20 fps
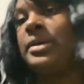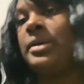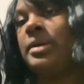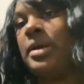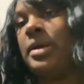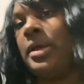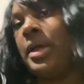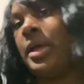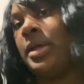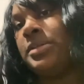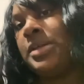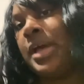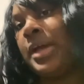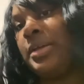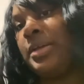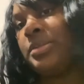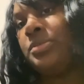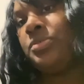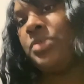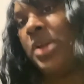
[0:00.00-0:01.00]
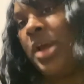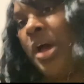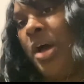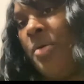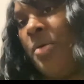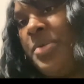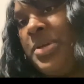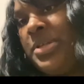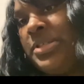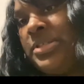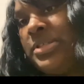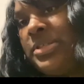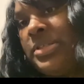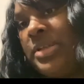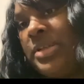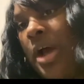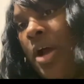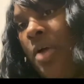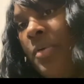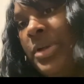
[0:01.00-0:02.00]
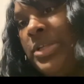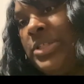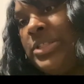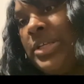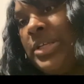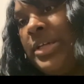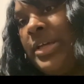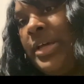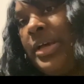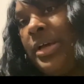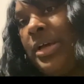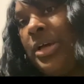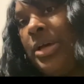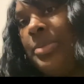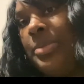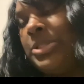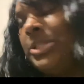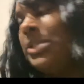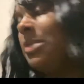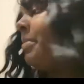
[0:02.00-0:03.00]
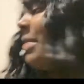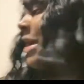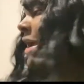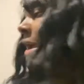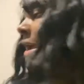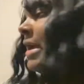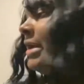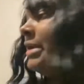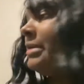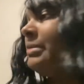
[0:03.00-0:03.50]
As you can already see, it comes in the bag.